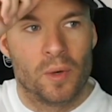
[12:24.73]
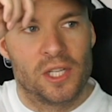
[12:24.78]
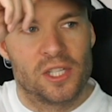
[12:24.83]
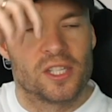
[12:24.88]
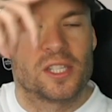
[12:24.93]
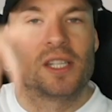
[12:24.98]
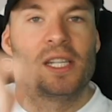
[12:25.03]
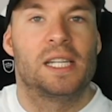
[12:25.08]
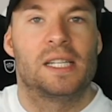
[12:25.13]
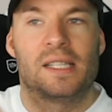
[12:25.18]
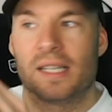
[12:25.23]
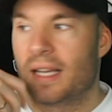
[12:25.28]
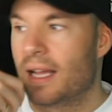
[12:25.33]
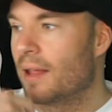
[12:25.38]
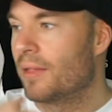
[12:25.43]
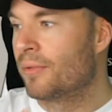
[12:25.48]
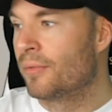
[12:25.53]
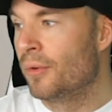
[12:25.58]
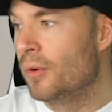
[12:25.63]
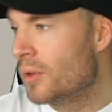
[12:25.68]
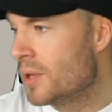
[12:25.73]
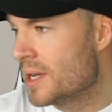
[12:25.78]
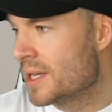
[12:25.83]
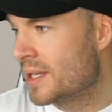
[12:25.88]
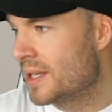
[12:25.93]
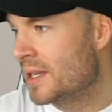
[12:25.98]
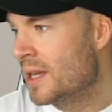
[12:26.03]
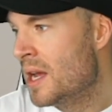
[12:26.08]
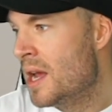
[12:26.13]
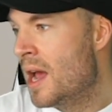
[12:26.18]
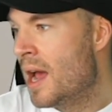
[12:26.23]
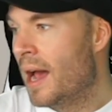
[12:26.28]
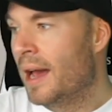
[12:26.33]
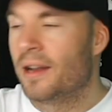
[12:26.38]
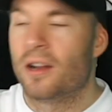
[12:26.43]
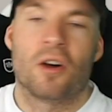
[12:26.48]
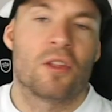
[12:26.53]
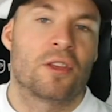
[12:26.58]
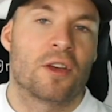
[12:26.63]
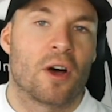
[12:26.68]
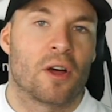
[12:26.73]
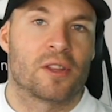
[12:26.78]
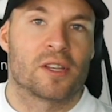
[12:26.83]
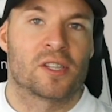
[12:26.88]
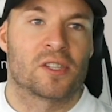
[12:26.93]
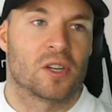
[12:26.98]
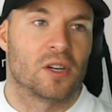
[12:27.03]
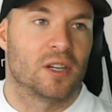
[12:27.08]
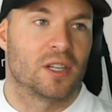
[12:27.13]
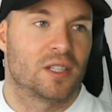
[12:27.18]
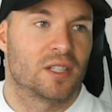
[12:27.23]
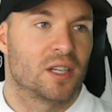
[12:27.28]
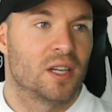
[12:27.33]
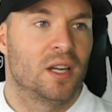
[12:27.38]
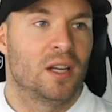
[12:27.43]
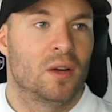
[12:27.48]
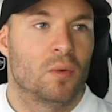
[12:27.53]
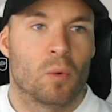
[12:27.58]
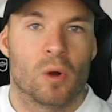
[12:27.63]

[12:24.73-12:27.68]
We just need to get through this. And on the other side,